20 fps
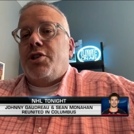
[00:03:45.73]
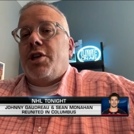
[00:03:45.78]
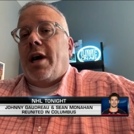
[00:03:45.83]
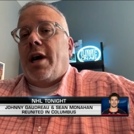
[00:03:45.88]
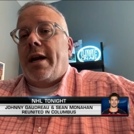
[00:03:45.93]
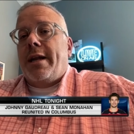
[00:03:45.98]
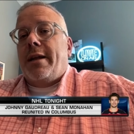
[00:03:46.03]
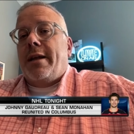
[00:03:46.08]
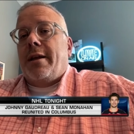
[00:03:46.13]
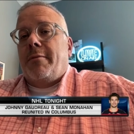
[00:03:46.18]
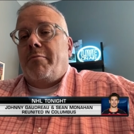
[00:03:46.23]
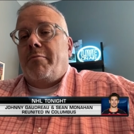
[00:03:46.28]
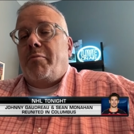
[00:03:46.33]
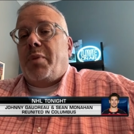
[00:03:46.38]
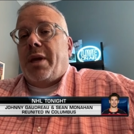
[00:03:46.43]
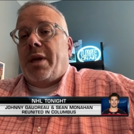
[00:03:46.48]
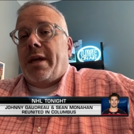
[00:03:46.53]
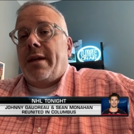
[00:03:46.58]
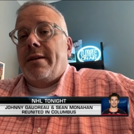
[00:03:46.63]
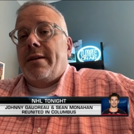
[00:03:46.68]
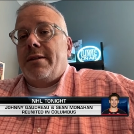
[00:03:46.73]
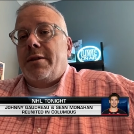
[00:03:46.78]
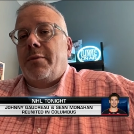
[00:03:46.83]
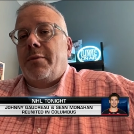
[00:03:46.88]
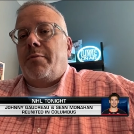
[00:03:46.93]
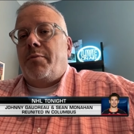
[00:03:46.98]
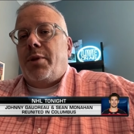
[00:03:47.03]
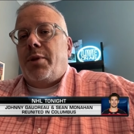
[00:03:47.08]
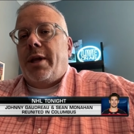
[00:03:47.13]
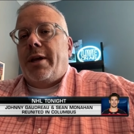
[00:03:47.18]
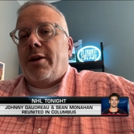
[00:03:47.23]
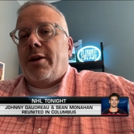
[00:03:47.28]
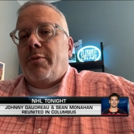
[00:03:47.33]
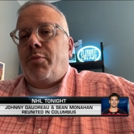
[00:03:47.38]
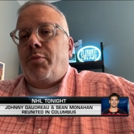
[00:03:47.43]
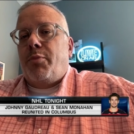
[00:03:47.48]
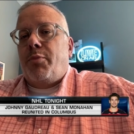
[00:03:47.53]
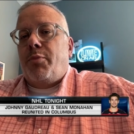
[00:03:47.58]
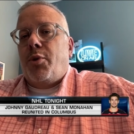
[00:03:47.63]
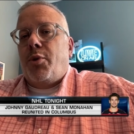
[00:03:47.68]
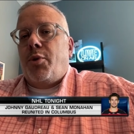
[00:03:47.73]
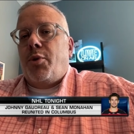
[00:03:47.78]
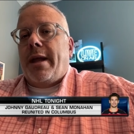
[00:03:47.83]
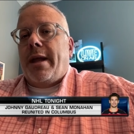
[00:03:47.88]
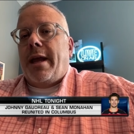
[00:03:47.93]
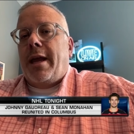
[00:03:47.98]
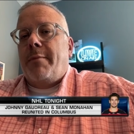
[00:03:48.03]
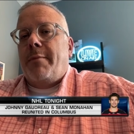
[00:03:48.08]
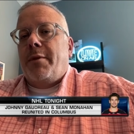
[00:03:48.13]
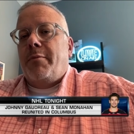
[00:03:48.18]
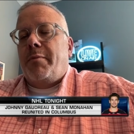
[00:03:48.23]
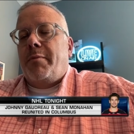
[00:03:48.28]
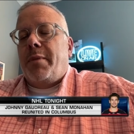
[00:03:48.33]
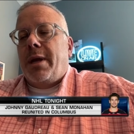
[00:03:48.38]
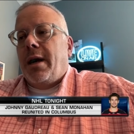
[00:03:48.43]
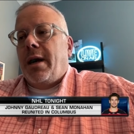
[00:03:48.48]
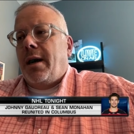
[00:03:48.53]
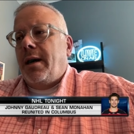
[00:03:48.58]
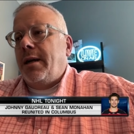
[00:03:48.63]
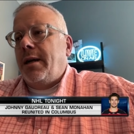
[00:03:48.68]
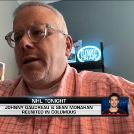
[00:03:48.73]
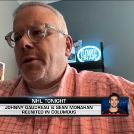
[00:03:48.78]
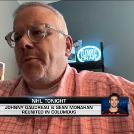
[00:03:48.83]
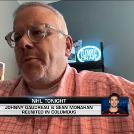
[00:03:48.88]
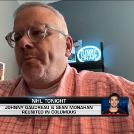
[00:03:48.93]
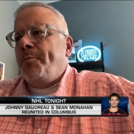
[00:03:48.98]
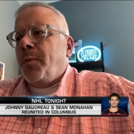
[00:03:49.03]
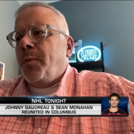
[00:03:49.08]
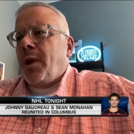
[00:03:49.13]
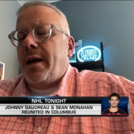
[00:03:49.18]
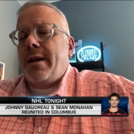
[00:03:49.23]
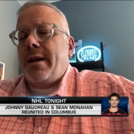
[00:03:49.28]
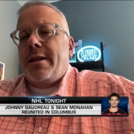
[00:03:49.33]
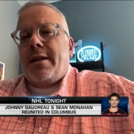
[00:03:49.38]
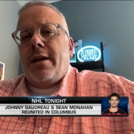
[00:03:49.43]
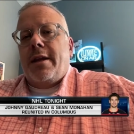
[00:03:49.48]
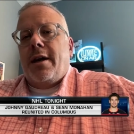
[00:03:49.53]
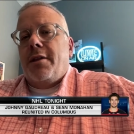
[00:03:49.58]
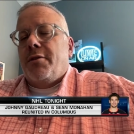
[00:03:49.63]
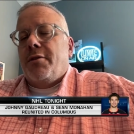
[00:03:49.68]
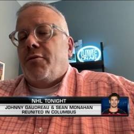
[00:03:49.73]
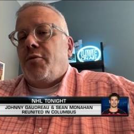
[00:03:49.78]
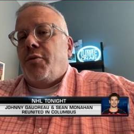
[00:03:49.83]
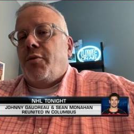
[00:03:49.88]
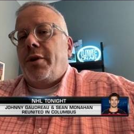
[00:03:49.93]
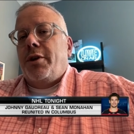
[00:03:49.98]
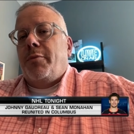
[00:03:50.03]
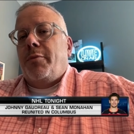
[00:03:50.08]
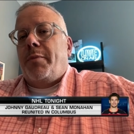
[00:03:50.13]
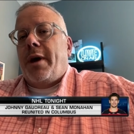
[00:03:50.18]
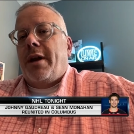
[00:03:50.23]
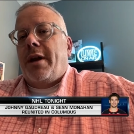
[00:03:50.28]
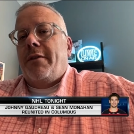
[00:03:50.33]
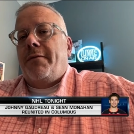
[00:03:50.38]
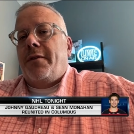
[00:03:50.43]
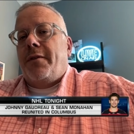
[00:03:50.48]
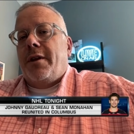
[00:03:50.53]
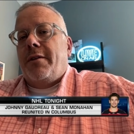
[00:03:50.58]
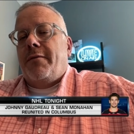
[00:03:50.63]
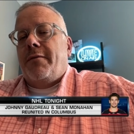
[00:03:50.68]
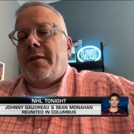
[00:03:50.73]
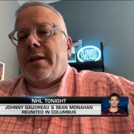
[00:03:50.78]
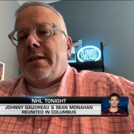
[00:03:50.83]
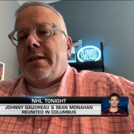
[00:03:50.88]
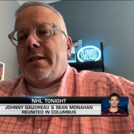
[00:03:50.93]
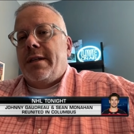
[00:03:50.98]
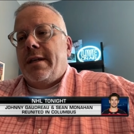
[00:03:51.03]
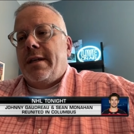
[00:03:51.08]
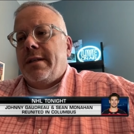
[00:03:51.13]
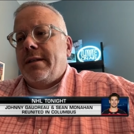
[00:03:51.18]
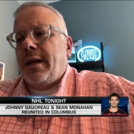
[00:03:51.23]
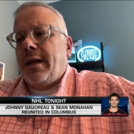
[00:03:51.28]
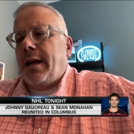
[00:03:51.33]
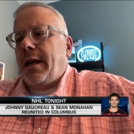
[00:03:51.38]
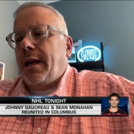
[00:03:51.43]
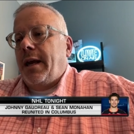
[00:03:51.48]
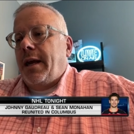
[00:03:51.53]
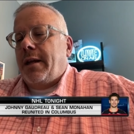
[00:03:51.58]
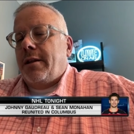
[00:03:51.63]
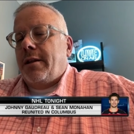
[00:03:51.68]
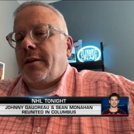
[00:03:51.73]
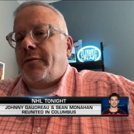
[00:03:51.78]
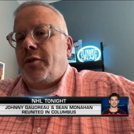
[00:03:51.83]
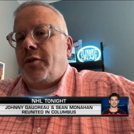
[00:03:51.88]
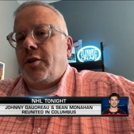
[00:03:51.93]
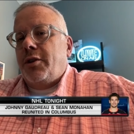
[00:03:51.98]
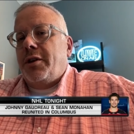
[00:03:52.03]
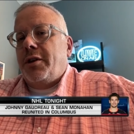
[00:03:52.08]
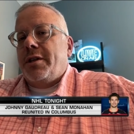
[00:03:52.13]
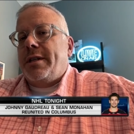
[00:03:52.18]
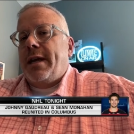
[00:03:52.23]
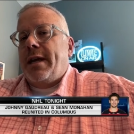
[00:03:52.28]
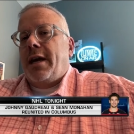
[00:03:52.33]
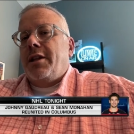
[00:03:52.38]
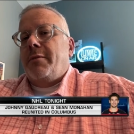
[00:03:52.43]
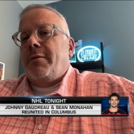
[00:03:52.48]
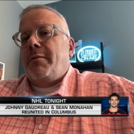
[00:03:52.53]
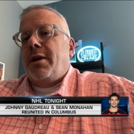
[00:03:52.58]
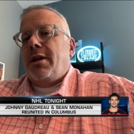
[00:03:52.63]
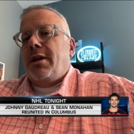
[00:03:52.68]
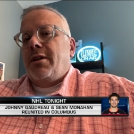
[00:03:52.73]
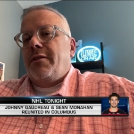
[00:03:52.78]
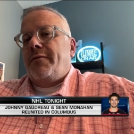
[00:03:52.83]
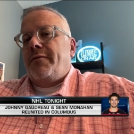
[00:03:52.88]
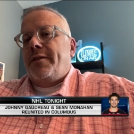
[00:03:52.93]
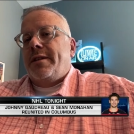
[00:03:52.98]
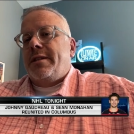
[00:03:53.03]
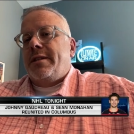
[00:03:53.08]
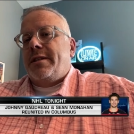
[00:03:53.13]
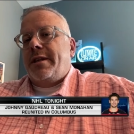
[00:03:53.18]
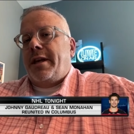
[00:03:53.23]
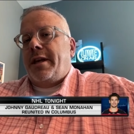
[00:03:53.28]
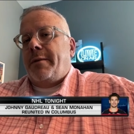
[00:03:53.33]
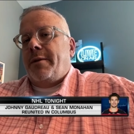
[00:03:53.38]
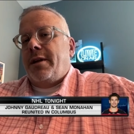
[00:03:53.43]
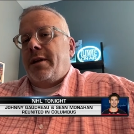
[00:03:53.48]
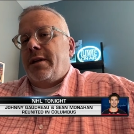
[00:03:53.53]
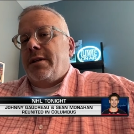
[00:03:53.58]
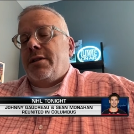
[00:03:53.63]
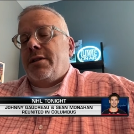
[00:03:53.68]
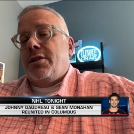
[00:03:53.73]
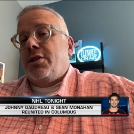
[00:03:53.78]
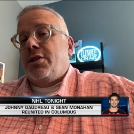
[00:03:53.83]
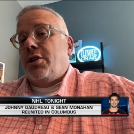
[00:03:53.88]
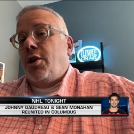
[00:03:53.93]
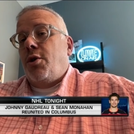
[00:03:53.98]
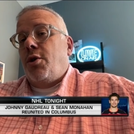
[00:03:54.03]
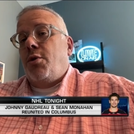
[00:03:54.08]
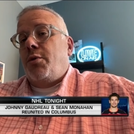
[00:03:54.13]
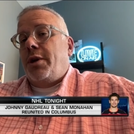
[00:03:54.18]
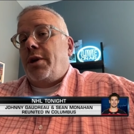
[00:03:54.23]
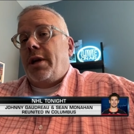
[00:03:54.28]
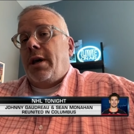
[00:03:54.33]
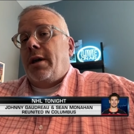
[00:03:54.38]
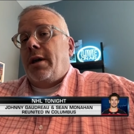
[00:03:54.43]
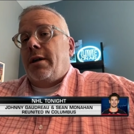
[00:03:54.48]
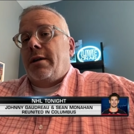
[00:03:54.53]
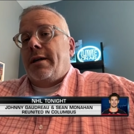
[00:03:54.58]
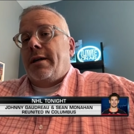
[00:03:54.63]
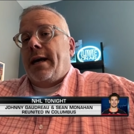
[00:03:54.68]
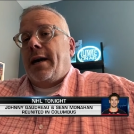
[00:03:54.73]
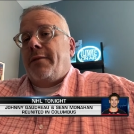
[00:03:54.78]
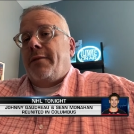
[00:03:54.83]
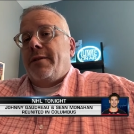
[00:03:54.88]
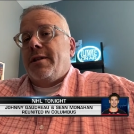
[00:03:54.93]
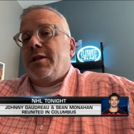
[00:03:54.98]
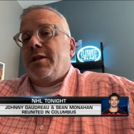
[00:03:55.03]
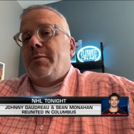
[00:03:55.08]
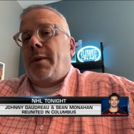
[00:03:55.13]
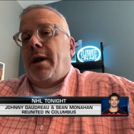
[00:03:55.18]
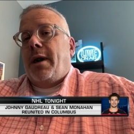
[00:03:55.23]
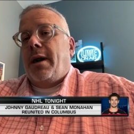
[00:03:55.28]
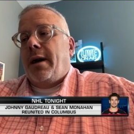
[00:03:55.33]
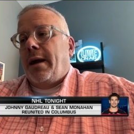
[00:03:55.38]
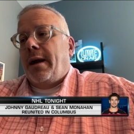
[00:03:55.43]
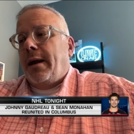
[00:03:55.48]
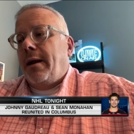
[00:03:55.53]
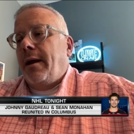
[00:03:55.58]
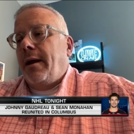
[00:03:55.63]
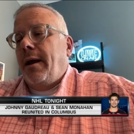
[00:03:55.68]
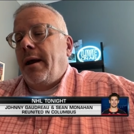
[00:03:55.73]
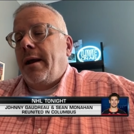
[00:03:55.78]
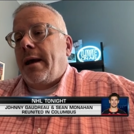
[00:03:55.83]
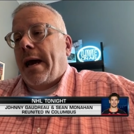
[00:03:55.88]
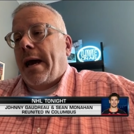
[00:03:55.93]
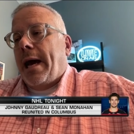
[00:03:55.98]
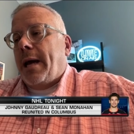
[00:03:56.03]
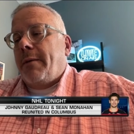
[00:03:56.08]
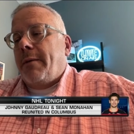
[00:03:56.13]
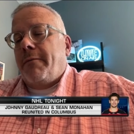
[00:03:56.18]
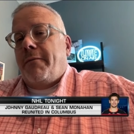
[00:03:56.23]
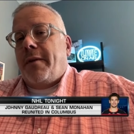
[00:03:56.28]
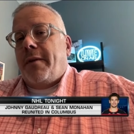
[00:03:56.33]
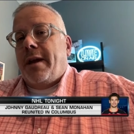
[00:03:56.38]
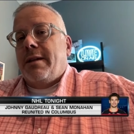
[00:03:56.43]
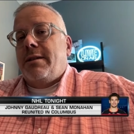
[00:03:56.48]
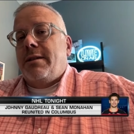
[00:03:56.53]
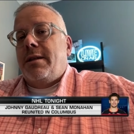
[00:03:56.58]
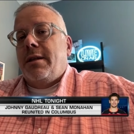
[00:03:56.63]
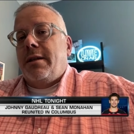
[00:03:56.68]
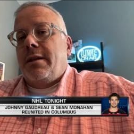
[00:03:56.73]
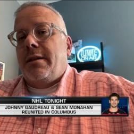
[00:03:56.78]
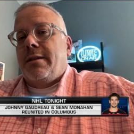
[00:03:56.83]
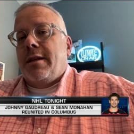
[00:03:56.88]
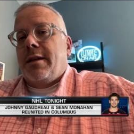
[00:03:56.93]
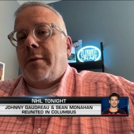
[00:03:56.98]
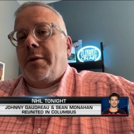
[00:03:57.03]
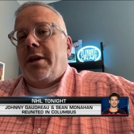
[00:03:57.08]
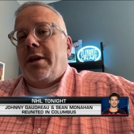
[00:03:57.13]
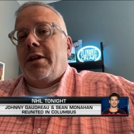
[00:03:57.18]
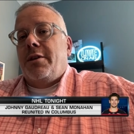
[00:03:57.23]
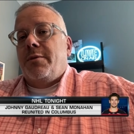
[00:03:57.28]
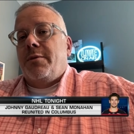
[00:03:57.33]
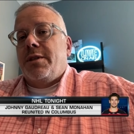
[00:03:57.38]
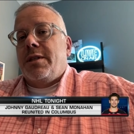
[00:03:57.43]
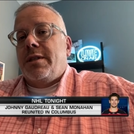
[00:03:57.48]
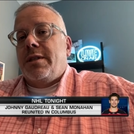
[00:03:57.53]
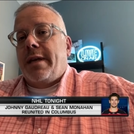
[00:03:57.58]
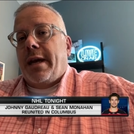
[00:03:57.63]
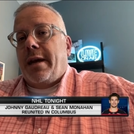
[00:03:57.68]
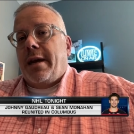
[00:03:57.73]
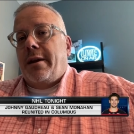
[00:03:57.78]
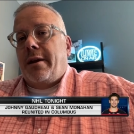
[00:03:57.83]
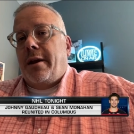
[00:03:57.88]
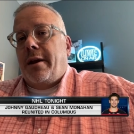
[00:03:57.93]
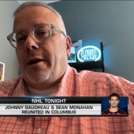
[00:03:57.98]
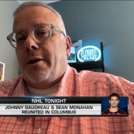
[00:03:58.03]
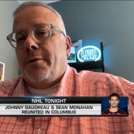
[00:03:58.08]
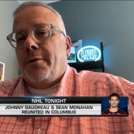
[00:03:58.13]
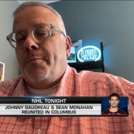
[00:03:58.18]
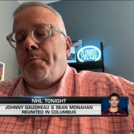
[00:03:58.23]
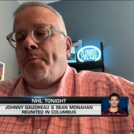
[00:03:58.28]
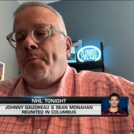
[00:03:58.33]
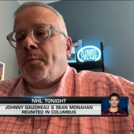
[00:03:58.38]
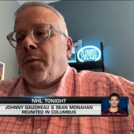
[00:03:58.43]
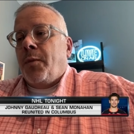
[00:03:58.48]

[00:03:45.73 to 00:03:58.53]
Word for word: Johnny can be as a player, point of game, and beyond. I think the other real benefit of this is if you look down the middle of this team, it is so young down the spine. Adam Fantilli is coming into his second year.